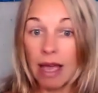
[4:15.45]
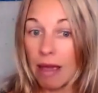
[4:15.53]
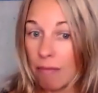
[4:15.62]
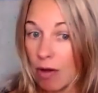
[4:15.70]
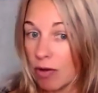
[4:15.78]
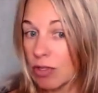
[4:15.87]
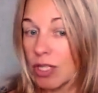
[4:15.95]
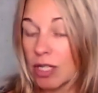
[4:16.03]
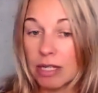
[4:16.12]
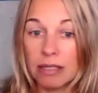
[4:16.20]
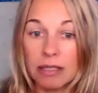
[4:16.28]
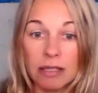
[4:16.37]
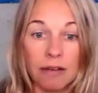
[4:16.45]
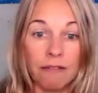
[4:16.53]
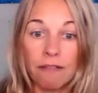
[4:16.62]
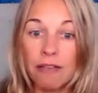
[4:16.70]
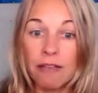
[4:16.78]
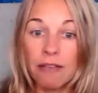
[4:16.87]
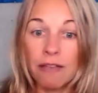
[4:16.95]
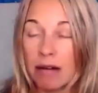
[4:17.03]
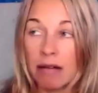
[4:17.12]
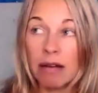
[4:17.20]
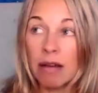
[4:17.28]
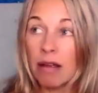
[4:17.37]
emotions of
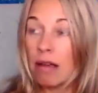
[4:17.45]
fear,